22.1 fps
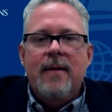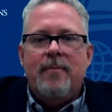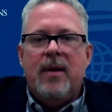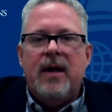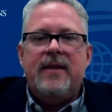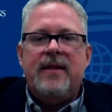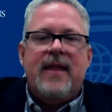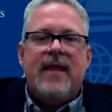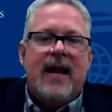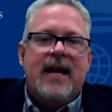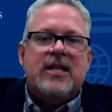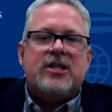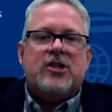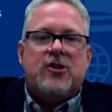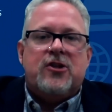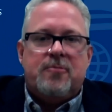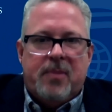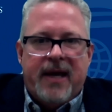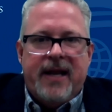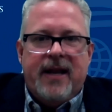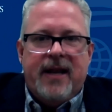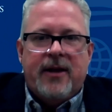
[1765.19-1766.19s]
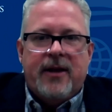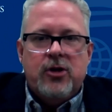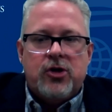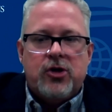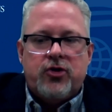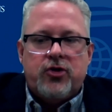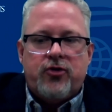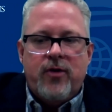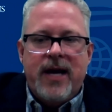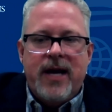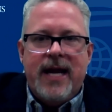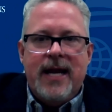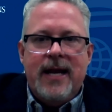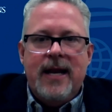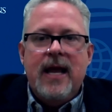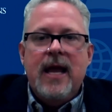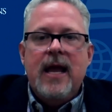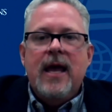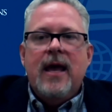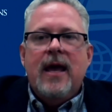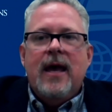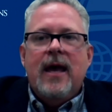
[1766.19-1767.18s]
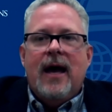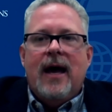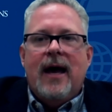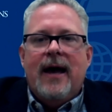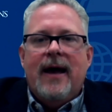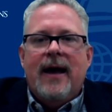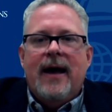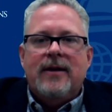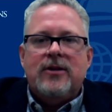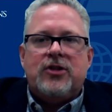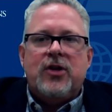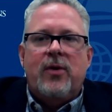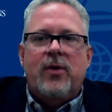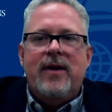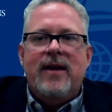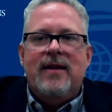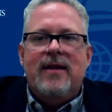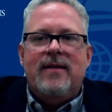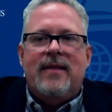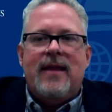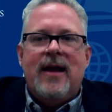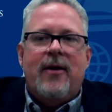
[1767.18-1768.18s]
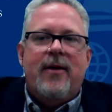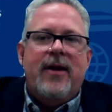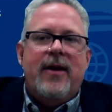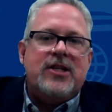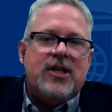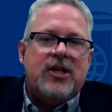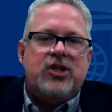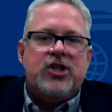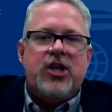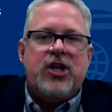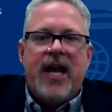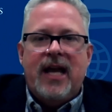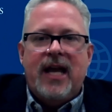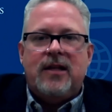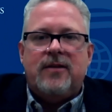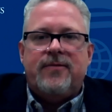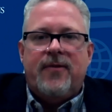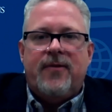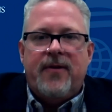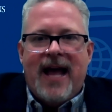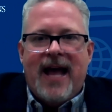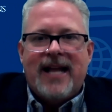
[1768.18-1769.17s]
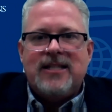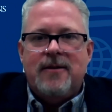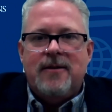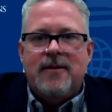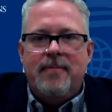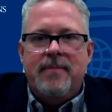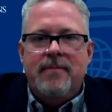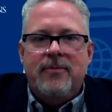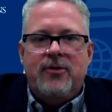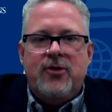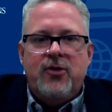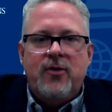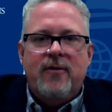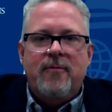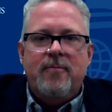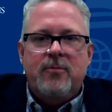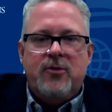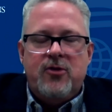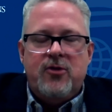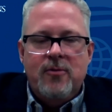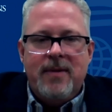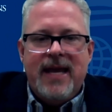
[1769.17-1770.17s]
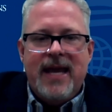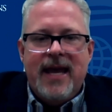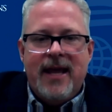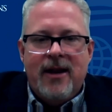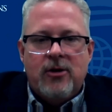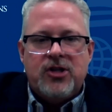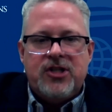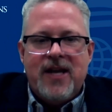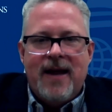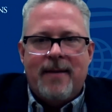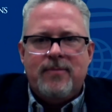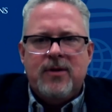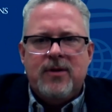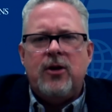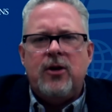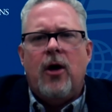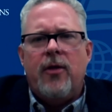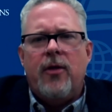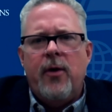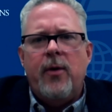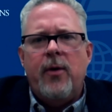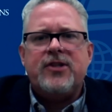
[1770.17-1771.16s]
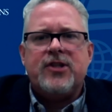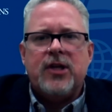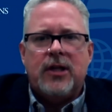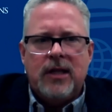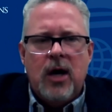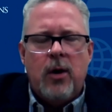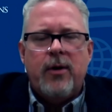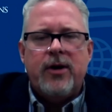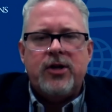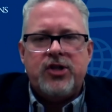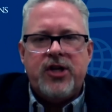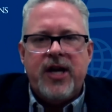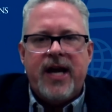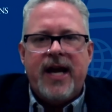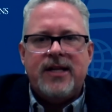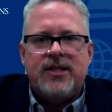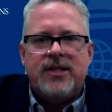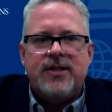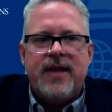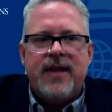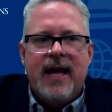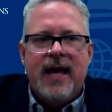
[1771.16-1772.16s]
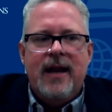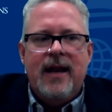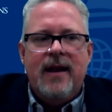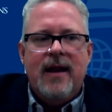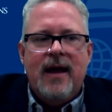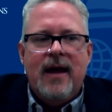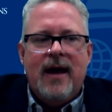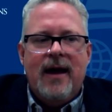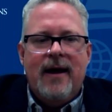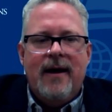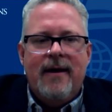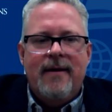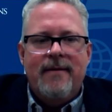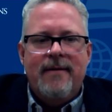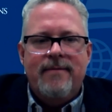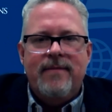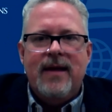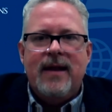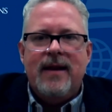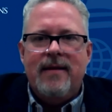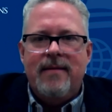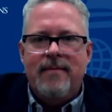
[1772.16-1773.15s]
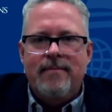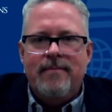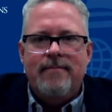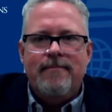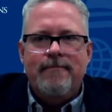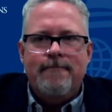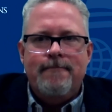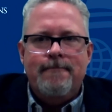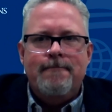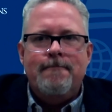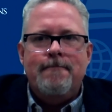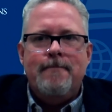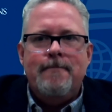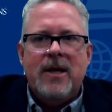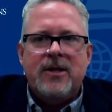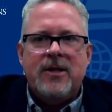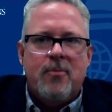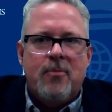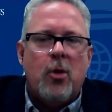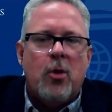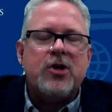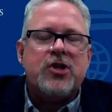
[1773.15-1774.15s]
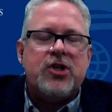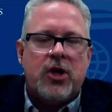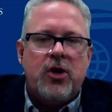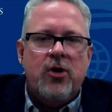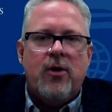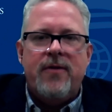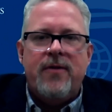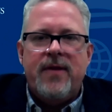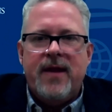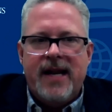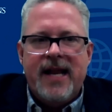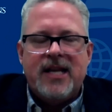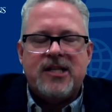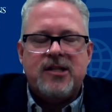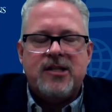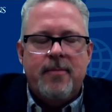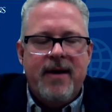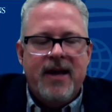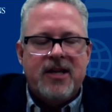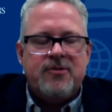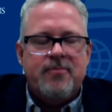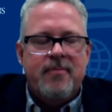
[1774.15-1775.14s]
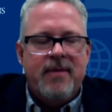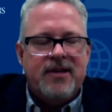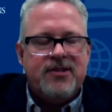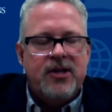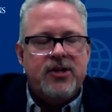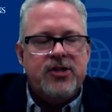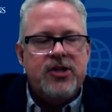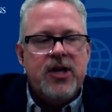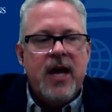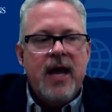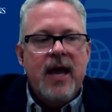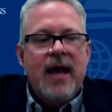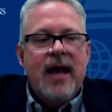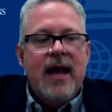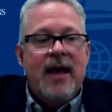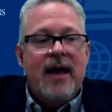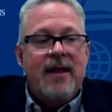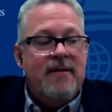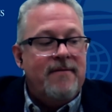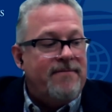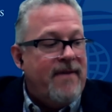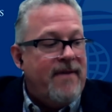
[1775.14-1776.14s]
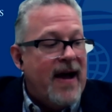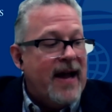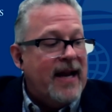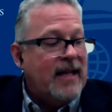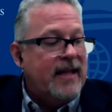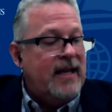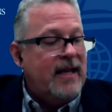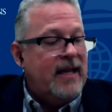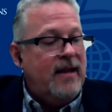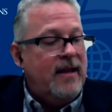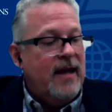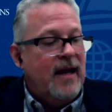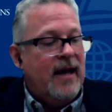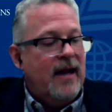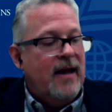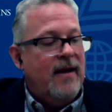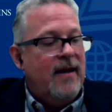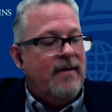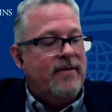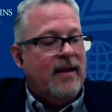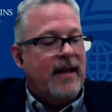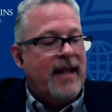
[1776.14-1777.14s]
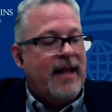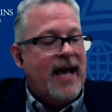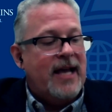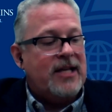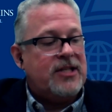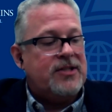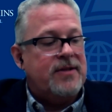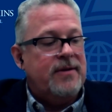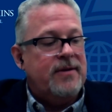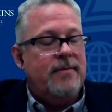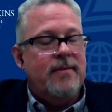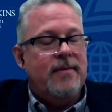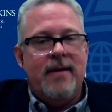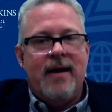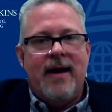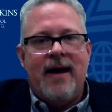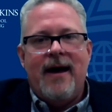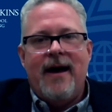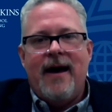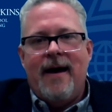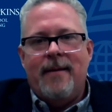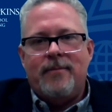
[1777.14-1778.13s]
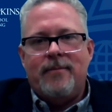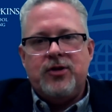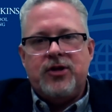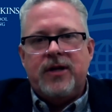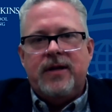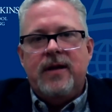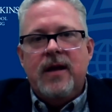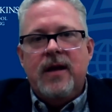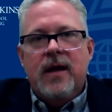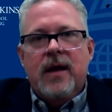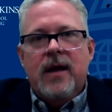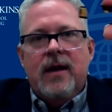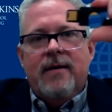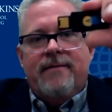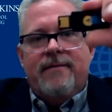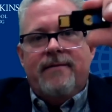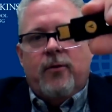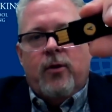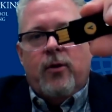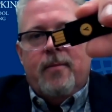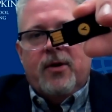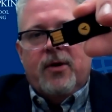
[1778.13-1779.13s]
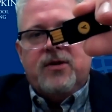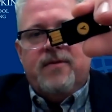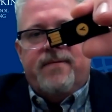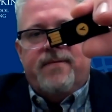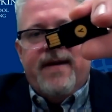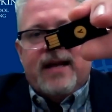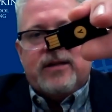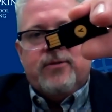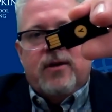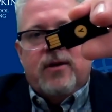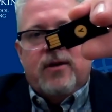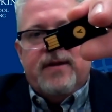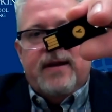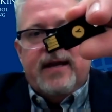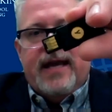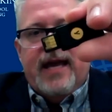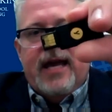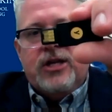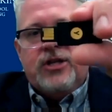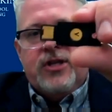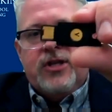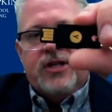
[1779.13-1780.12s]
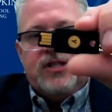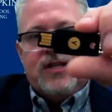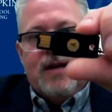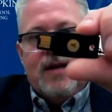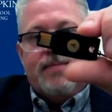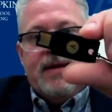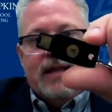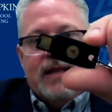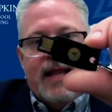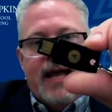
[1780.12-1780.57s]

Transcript: But then it's displayed on your screen, uh, so there is a chance for that to to to be intercepted, although it's a lower chance than uh, than it's more secure than an SMS message. And then finally, uh, the last uh, option for multi-factor authentication is something